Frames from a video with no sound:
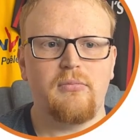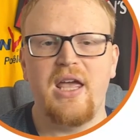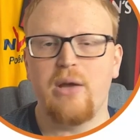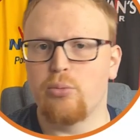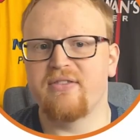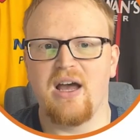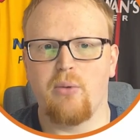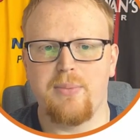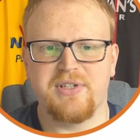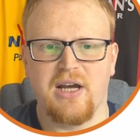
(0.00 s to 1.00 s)
bring their
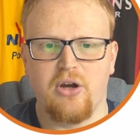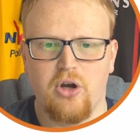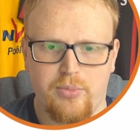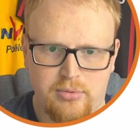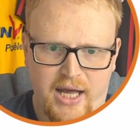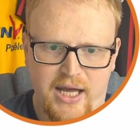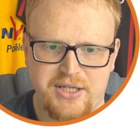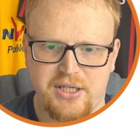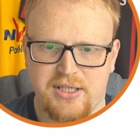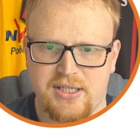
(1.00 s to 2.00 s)
website up, as you
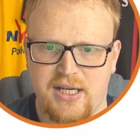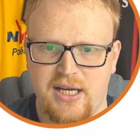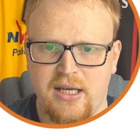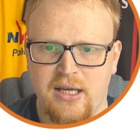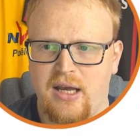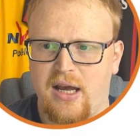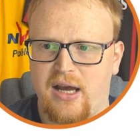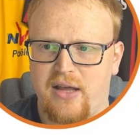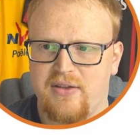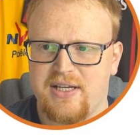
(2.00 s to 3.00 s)
can see,
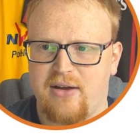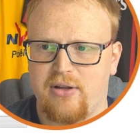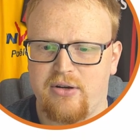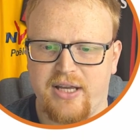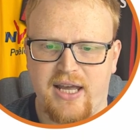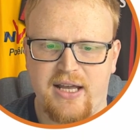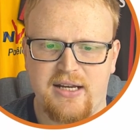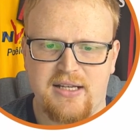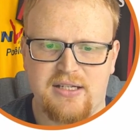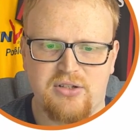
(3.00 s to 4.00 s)
and the download again
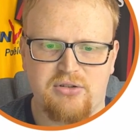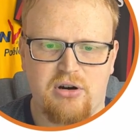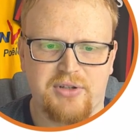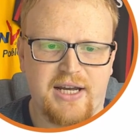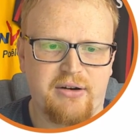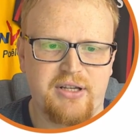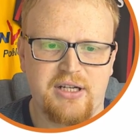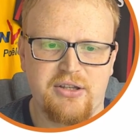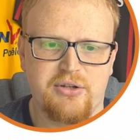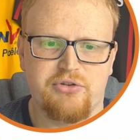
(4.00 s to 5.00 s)
is just scroll down. You can
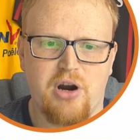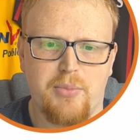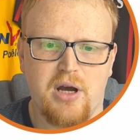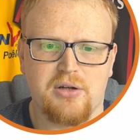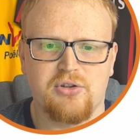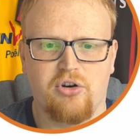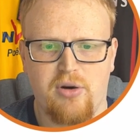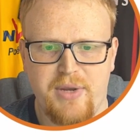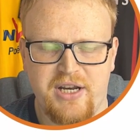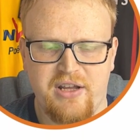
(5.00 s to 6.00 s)
either do a Dropbox or a
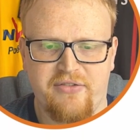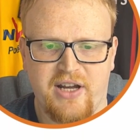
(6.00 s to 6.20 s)
MediaFire